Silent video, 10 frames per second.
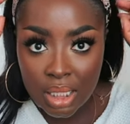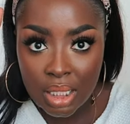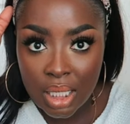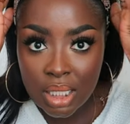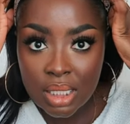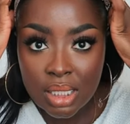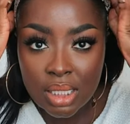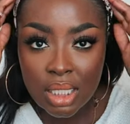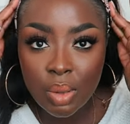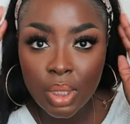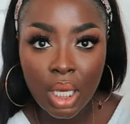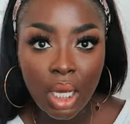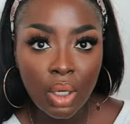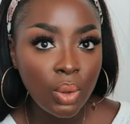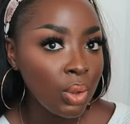Yes, here we
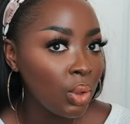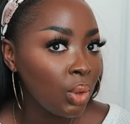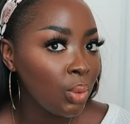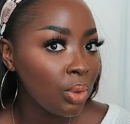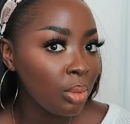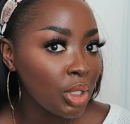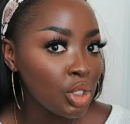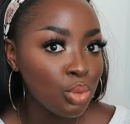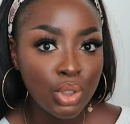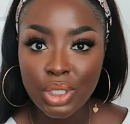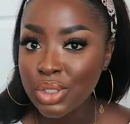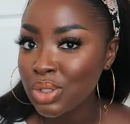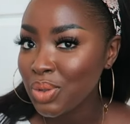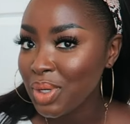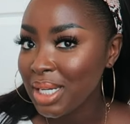go. We're much more
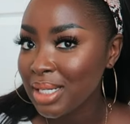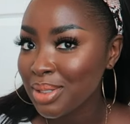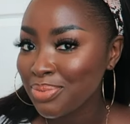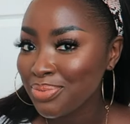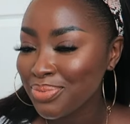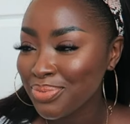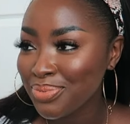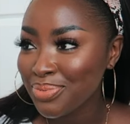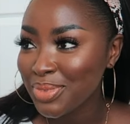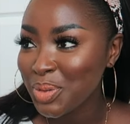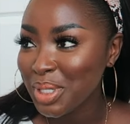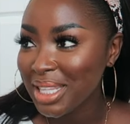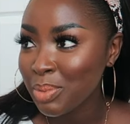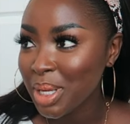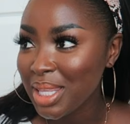discreet. What do you
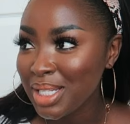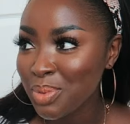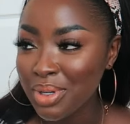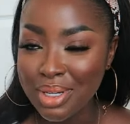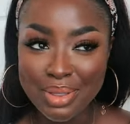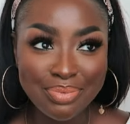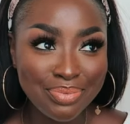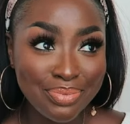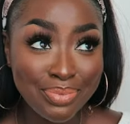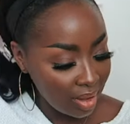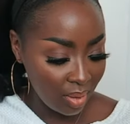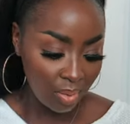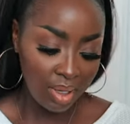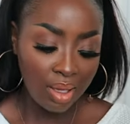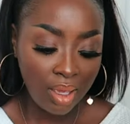think about this one?
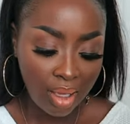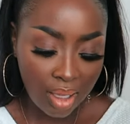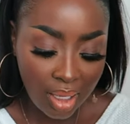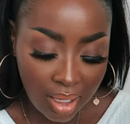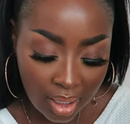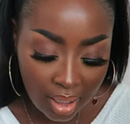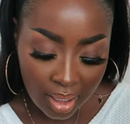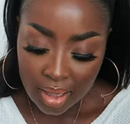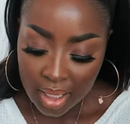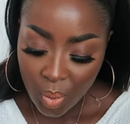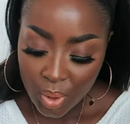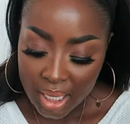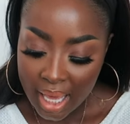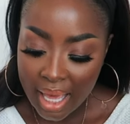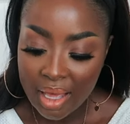Okay, then we
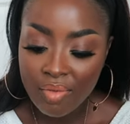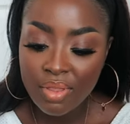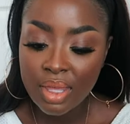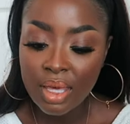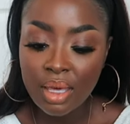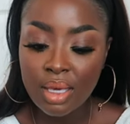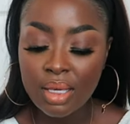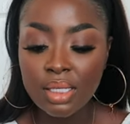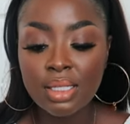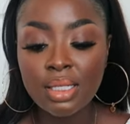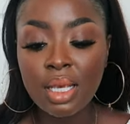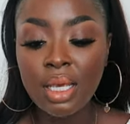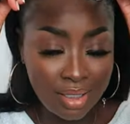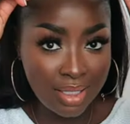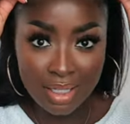have this.
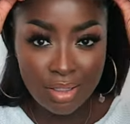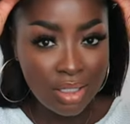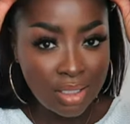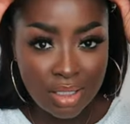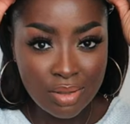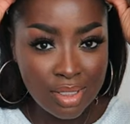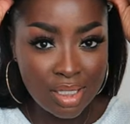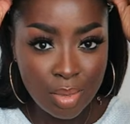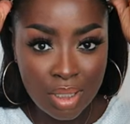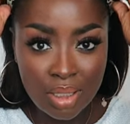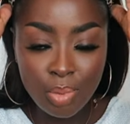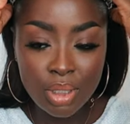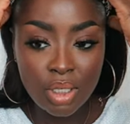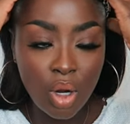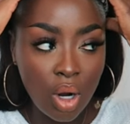They look a little similar,
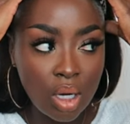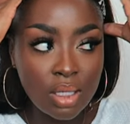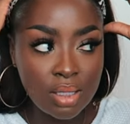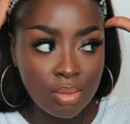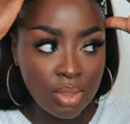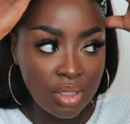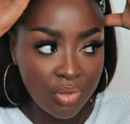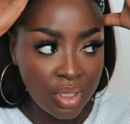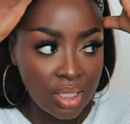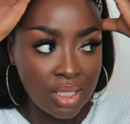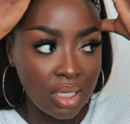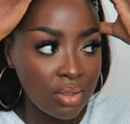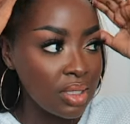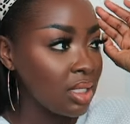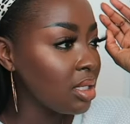but there are some different
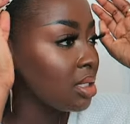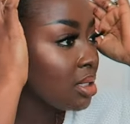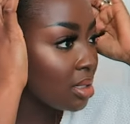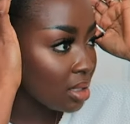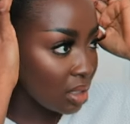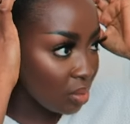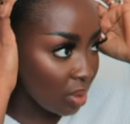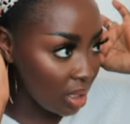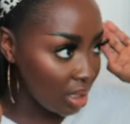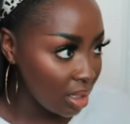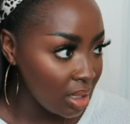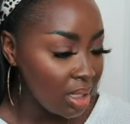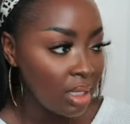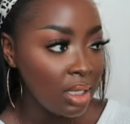subtleties. This one